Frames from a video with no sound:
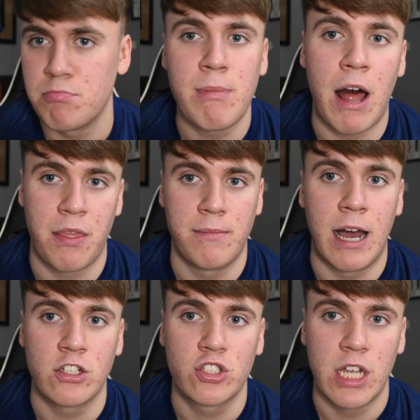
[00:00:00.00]
Man of the
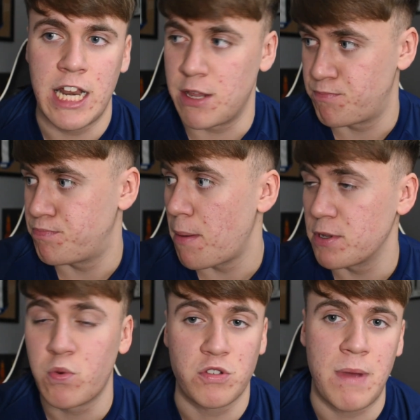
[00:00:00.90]
match. And he
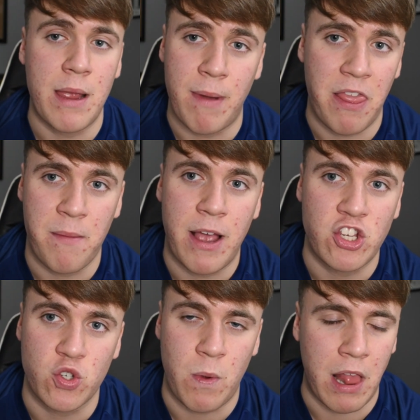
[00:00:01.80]
probably was my man of the
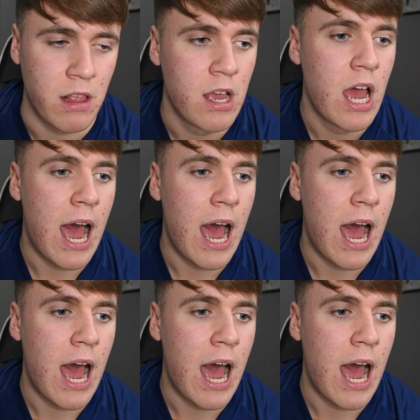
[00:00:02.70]
match as well.